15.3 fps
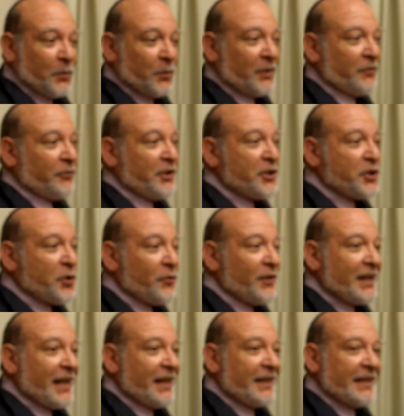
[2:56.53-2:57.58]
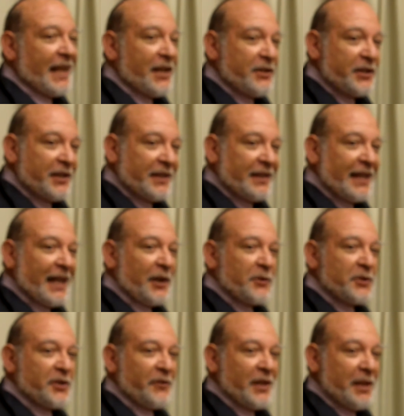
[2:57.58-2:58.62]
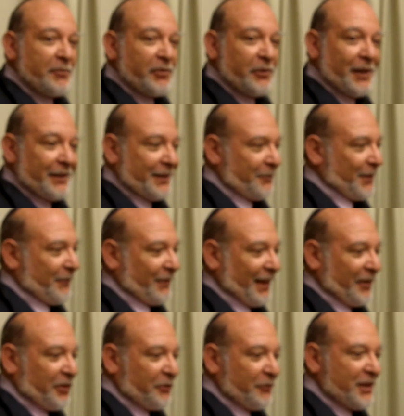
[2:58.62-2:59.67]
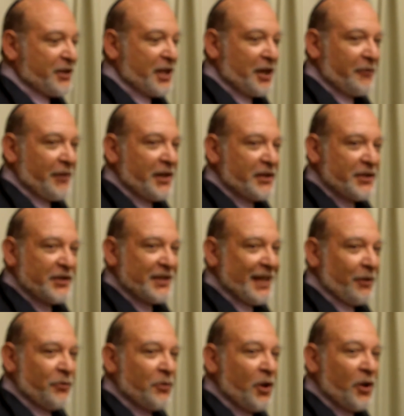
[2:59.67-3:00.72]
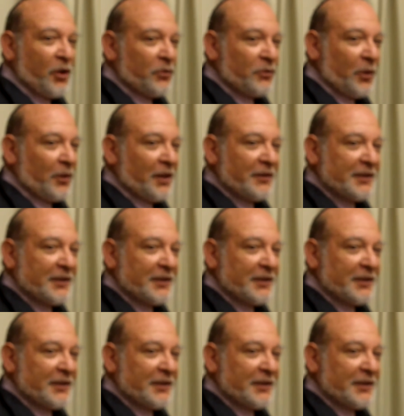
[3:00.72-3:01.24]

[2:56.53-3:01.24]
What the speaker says: We've rejuvenated the ancient language of Hebrew. I think we have like 3 generations now who don't